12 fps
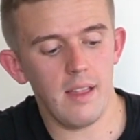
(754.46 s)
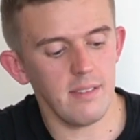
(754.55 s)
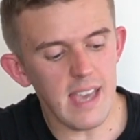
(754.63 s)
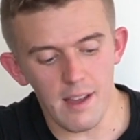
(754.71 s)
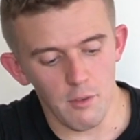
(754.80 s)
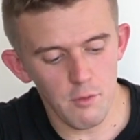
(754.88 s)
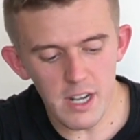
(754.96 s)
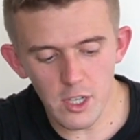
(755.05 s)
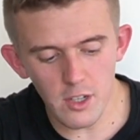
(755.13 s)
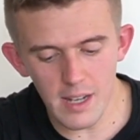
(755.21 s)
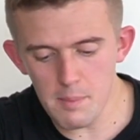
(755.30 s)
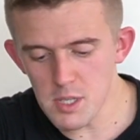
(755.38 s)
yeah, really
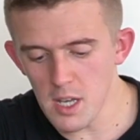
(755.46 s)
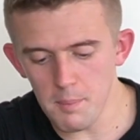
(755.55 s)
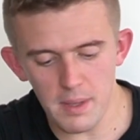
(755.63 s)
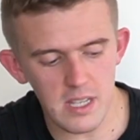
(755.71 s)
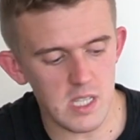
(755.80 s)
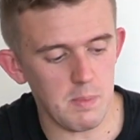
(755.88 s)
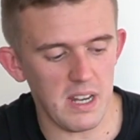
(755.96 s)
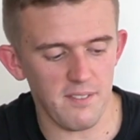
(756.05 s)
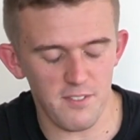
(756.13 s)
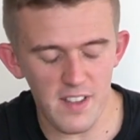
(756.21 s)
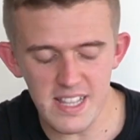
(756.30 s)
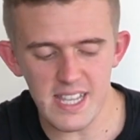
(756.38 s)
good laptop. This has been a
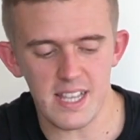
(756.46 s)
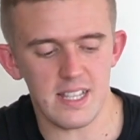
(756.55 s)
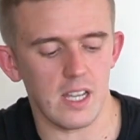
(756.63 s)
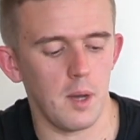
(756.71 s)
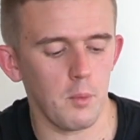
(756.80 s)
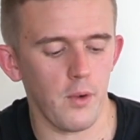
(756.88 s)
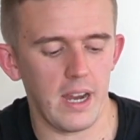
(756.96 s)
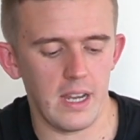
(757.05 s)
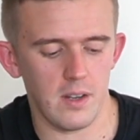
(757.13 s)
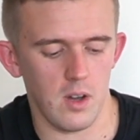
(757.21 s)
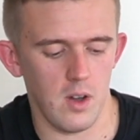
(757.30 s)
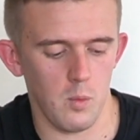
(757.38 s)
fantastic
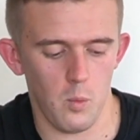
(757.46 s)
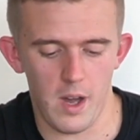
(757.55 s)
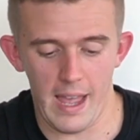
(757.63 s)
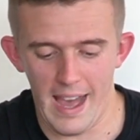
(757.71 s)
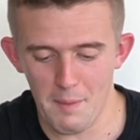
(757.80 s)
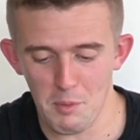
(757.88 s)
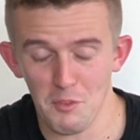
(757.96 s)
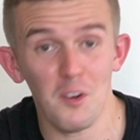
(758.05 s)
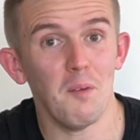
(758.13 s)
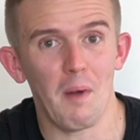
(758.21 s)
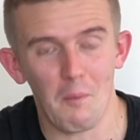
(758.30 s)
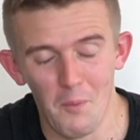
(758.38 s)
upgrade on what I had
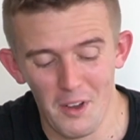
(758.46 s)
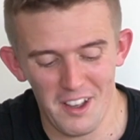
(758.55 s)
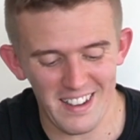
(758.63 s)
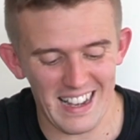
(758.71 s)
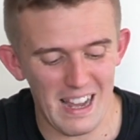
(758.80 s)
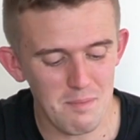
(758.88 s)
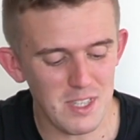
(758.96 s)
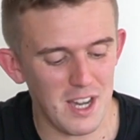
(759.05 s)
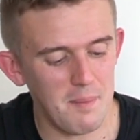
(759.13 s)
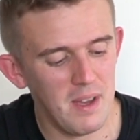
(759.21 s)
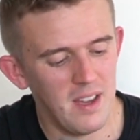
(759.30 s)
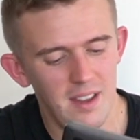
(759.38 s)
before, my work
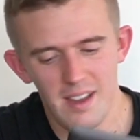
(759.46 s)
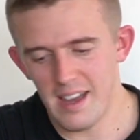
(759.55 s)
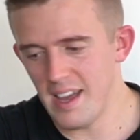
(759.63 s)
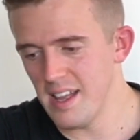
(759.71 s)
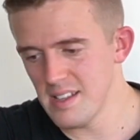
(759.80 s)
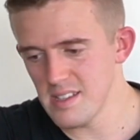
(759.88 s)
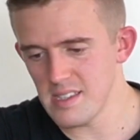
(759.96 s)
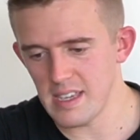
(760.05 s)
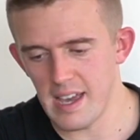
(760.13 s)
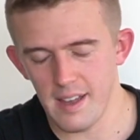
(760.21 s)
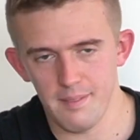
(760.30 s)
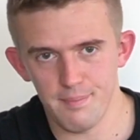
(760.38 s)
laptop, and
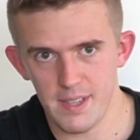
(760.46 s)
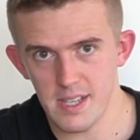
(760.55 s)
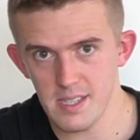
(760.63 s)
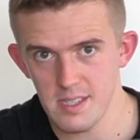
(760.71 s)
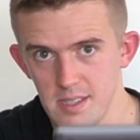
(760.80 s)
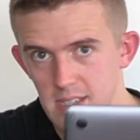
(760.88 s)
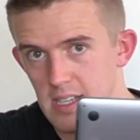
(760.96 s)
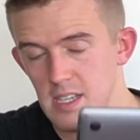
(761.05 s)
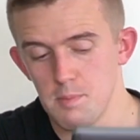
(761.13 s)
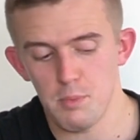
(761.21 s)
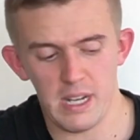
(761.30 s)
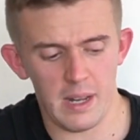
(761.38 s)
yeah, this is
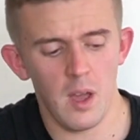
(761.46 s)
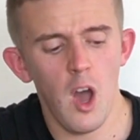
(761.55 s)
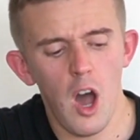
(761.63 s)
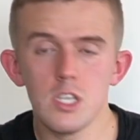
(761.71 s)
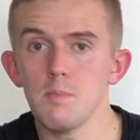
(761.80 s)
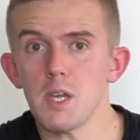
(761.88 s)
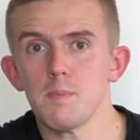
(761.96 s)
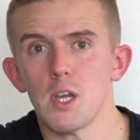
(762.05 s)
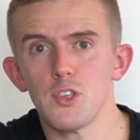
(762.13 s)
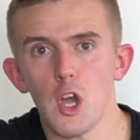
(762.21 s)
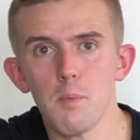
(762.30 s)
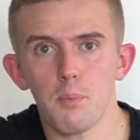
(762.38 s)
brilliant. Sometimes I
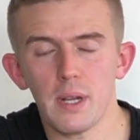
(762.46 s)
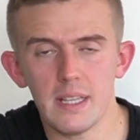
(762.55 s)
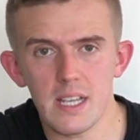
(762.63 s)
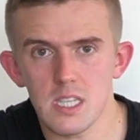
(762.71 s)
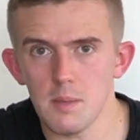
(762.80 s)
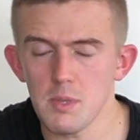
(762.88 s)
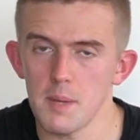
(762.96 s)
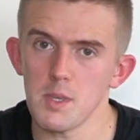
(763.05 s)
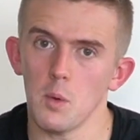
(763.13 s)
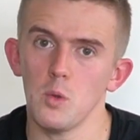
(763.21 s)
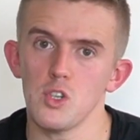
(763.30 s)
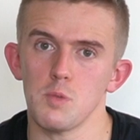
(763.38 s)
don't bring this, sometimes I
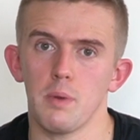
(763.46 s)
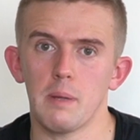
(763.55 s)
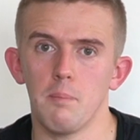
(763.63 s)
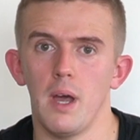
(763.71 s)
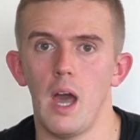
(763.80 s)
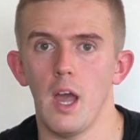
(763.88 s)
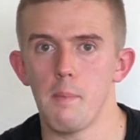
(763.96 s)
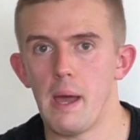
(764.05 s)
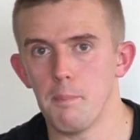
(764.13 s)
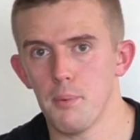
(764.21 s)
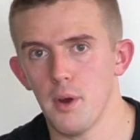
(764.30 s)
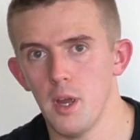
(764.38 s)
will just bring my
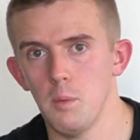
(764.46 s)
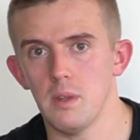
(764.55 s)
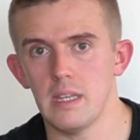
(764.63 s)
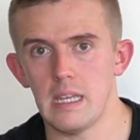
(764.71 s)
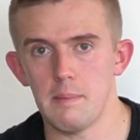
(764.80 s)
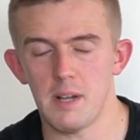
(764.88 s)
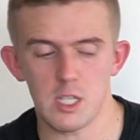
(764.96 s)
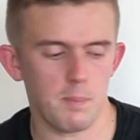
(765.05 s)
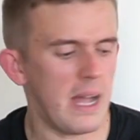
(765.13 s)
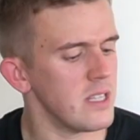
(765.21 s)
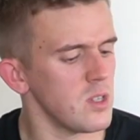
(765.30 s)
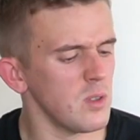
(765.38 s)
iPad Pro with the Magic
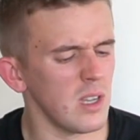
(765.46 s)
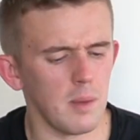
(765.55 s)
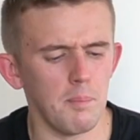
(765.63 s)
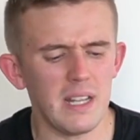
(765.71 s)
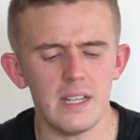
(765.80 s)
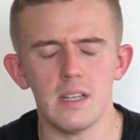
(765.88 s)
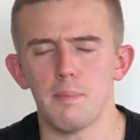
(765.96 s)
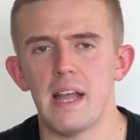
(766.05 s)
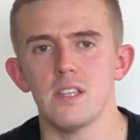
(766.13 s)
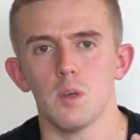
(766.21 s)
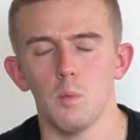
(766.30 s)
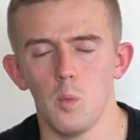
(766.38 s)
Pencil. It completely
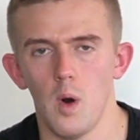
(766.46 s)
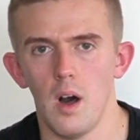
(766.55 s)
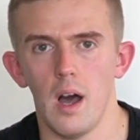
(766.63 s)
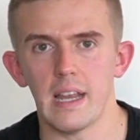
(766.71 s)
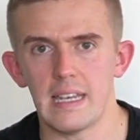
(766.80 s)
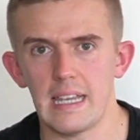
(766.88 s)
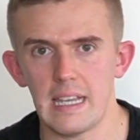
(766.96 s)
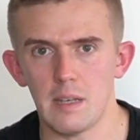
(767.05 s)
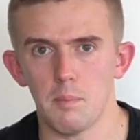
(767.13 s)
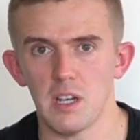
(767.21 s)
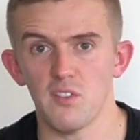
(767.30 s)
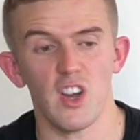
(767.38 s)
depends on what I need
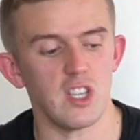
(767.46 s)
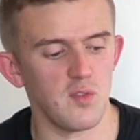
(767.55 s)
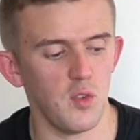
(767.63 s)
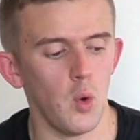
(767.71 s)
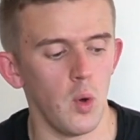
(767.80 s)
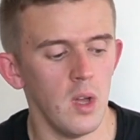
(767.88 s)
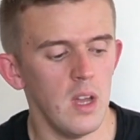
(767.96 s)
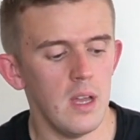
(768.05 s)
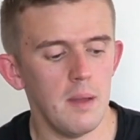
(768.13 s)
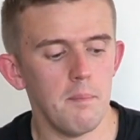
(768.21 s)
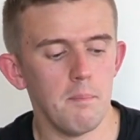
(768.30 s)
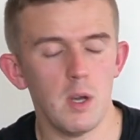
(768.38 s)
my device for.
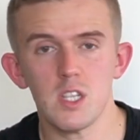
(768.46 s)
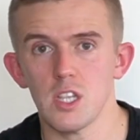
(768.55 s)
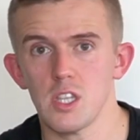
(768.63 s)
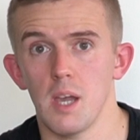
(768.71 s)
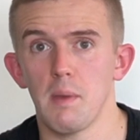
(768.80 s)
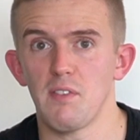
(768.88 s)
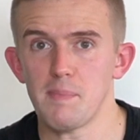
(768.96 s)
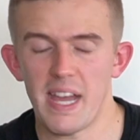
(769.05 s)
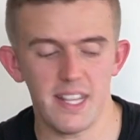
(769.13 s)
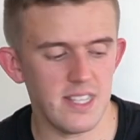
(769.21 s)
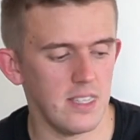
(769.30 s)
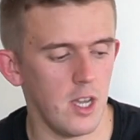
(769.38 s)
Most of the time, if I'm
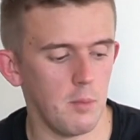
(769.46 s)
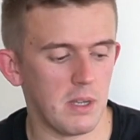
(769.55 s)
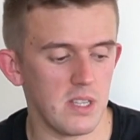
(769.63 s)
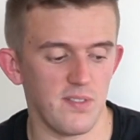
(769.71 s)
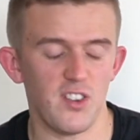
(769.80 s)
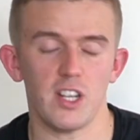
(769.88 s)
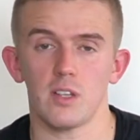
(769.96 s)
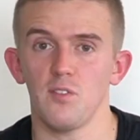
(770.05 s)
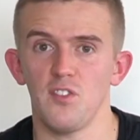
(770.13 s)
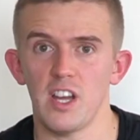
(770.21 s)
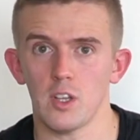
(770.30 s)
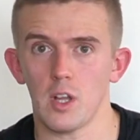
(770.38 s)
editing though, because of
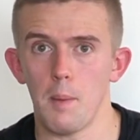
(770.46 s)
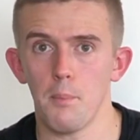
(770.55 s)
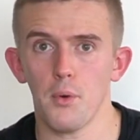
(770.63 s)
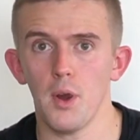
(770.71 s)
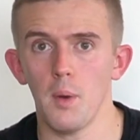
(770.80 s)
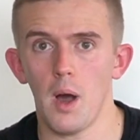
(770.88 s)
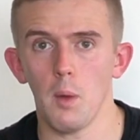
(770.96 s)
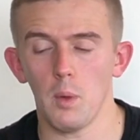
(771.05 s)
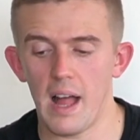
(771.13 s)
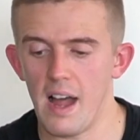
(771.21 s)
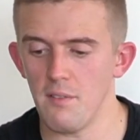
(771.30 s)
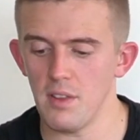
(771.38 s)
Final Cut Pro, I will
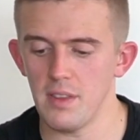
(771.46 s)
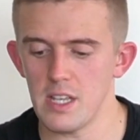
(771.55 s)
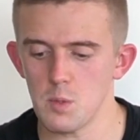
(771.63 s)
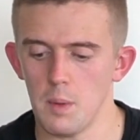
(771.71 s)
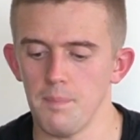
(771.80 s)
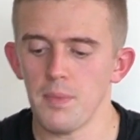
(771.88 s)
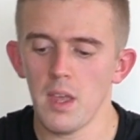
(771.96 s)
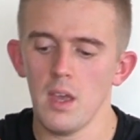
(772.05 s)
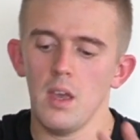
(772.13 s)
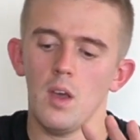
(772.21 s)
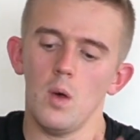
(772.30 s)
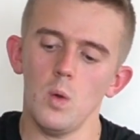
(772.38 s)
have this one.
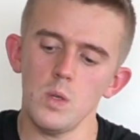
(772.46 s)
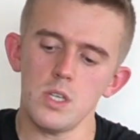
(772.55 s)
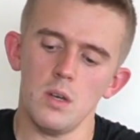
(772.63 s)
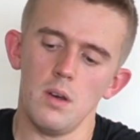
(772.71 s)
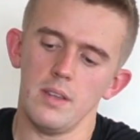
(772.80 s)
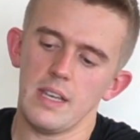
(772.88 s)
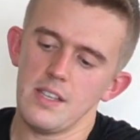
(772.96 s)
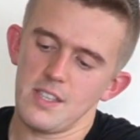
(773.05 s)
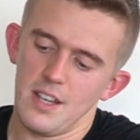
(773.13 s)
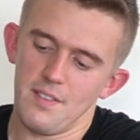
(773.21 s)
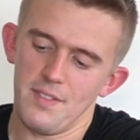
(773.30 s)
Also on the inside of